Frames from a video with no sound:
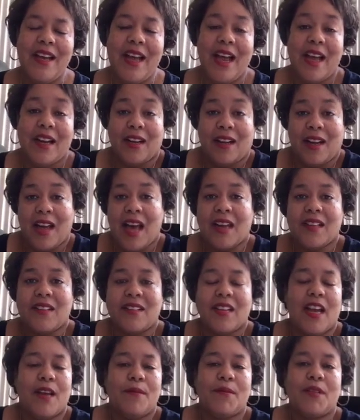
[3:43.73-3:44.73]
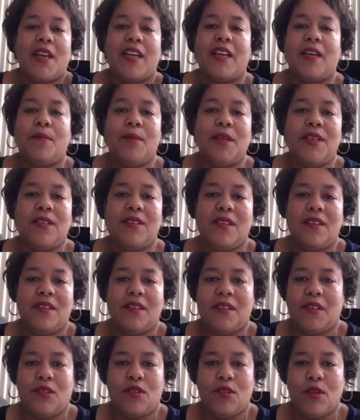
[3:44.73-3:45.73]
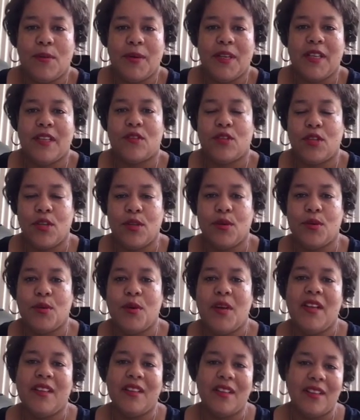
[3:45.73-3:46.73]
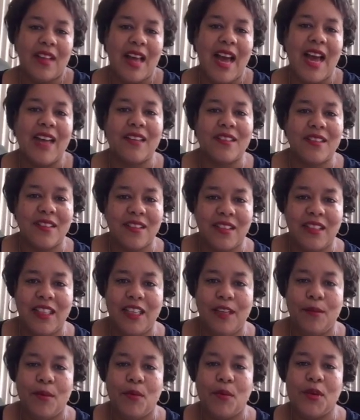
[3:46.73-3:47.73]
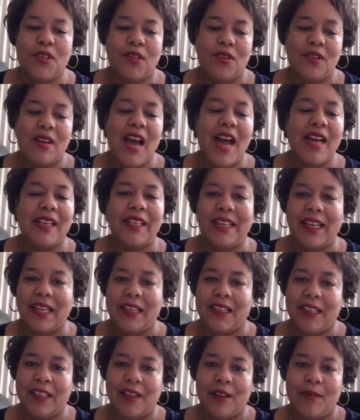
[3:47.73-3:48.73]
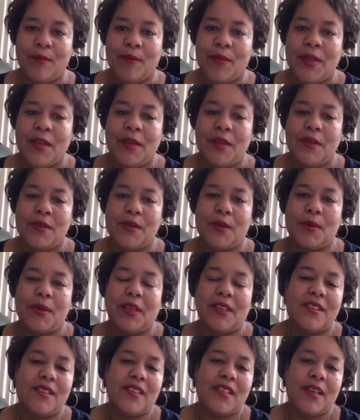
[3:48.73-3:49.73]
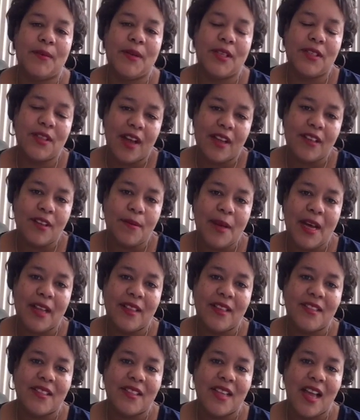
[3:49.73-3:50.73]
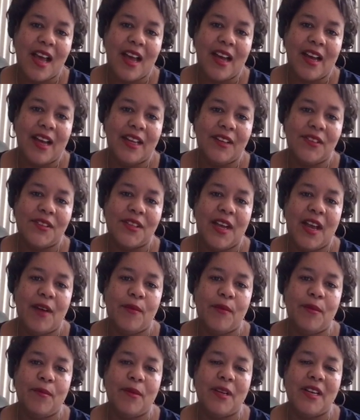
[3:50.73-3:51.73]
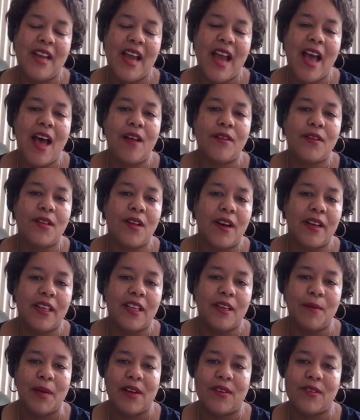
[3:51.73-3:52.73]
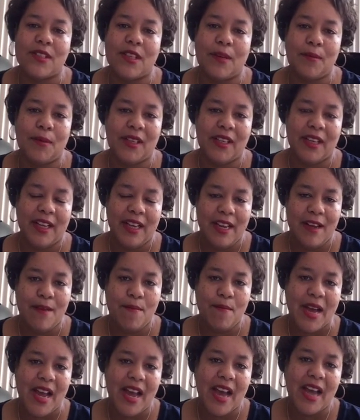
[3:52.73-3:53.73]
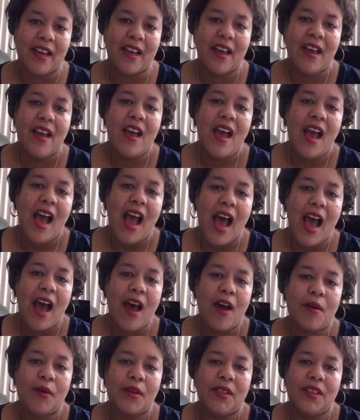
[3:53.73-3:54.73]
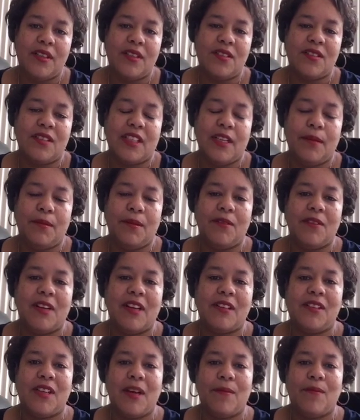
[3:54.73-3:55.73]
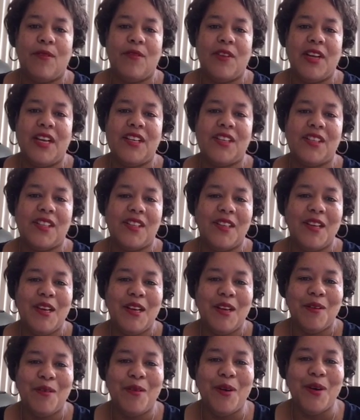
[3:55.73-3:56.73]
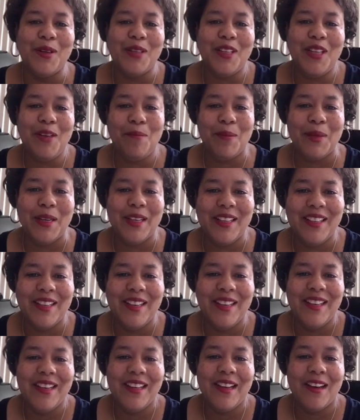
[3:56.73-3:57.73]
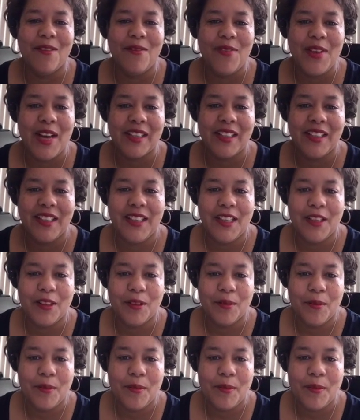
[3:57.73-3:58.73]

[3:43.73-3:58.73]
And a lot of times it can be attributed to the lack of sleep, what you're not getting. So as I said, we talked about the signs, and we've been now talking about some of the impact. How is sleep deprivation really been affecting you?